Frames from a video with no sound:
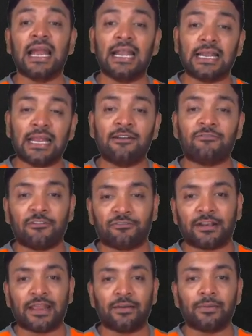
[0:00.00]

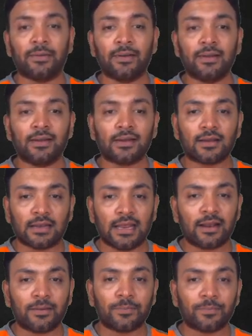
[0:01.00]
1850.
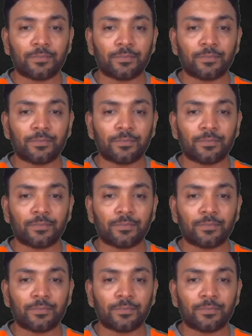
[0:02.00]
Clear?